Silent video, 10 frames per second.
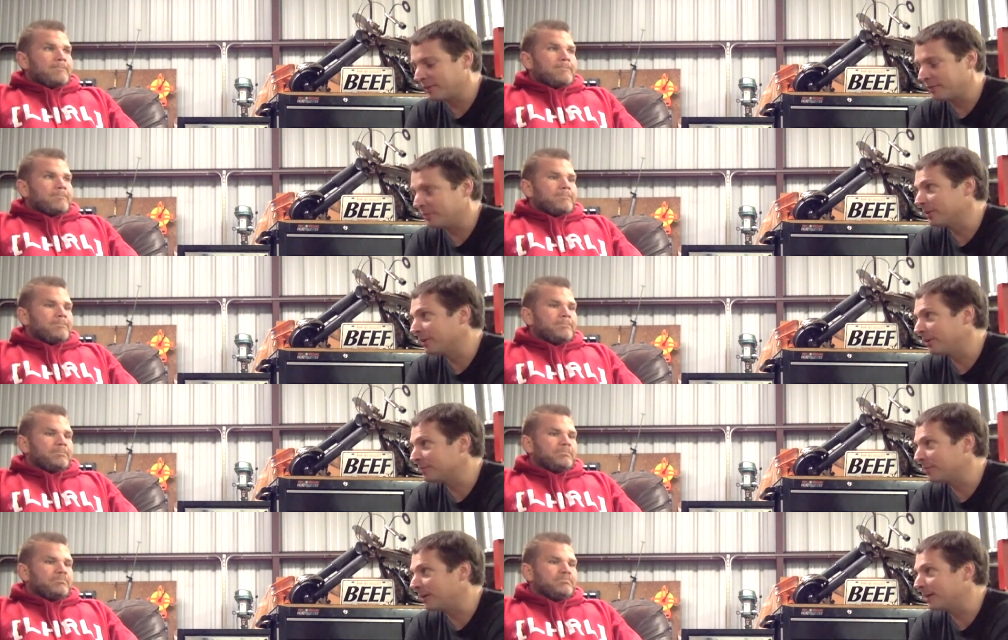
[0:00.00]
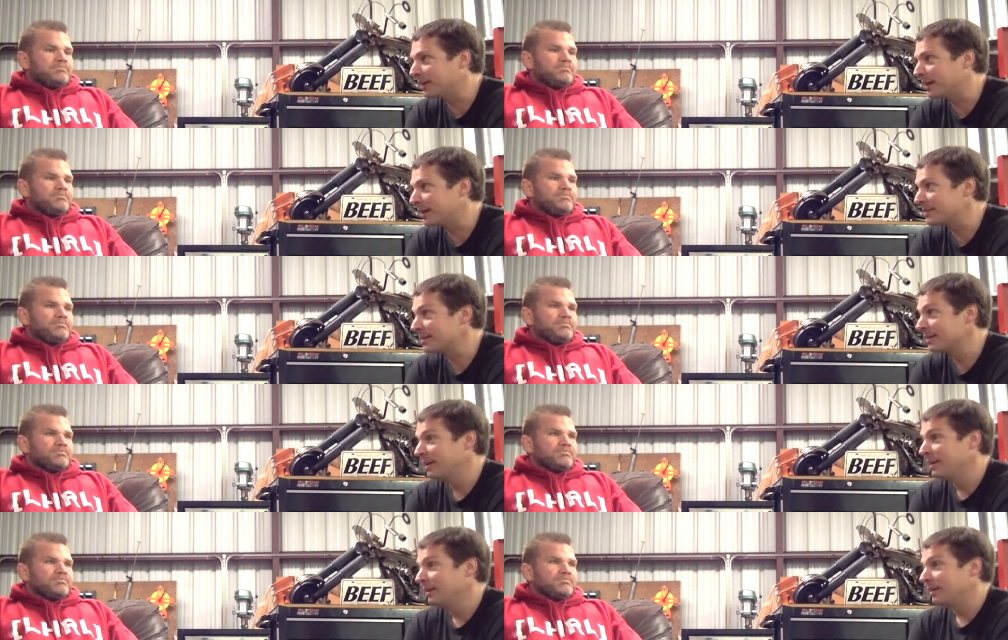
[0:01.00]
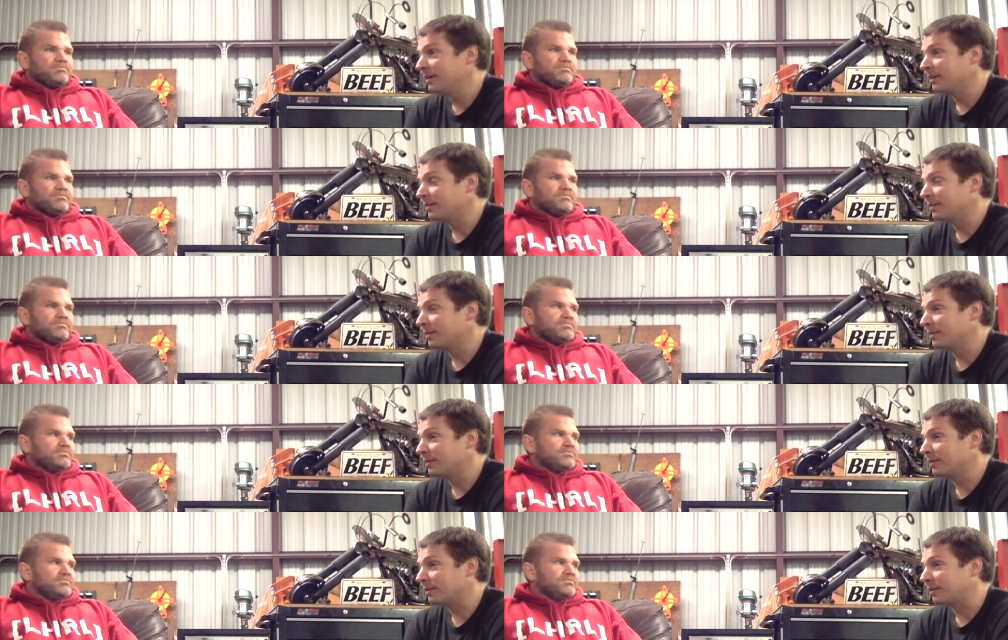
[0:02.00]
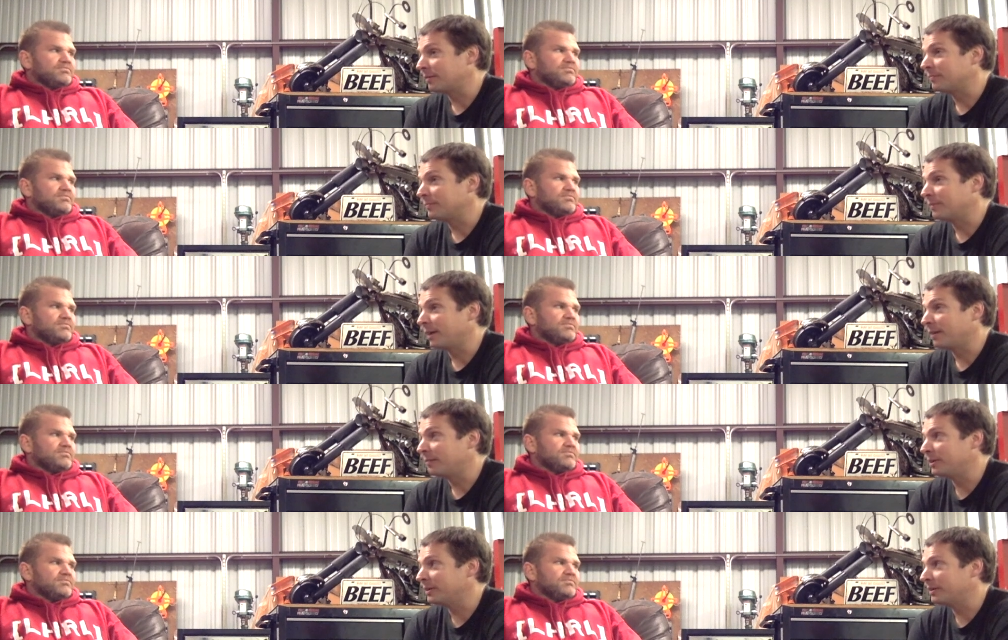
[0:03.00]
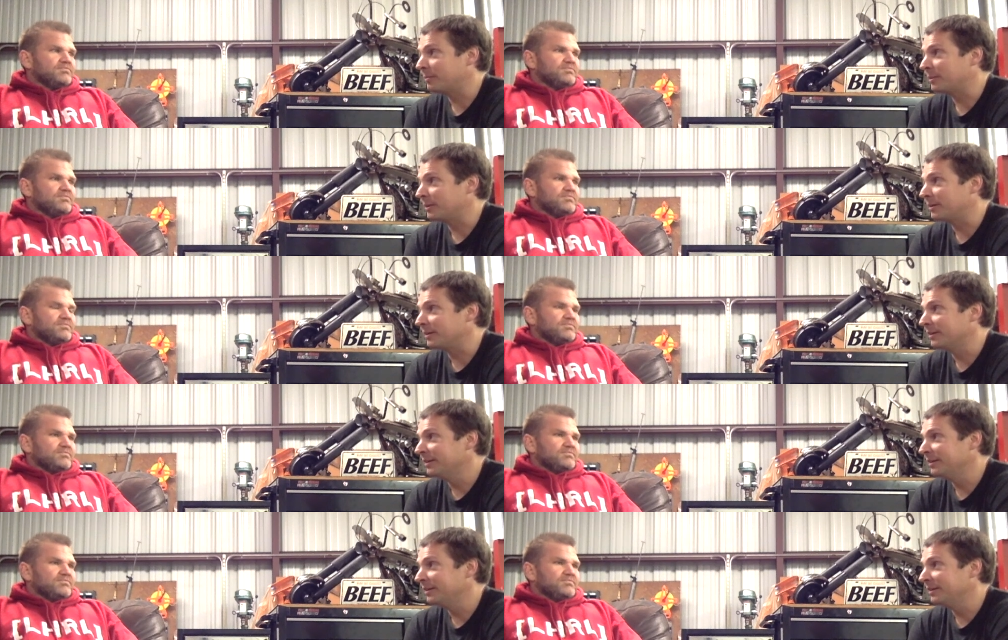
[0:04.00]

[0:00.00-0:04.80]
Speaker 1: Heavy Run Long podcast. Um, how did we end up here?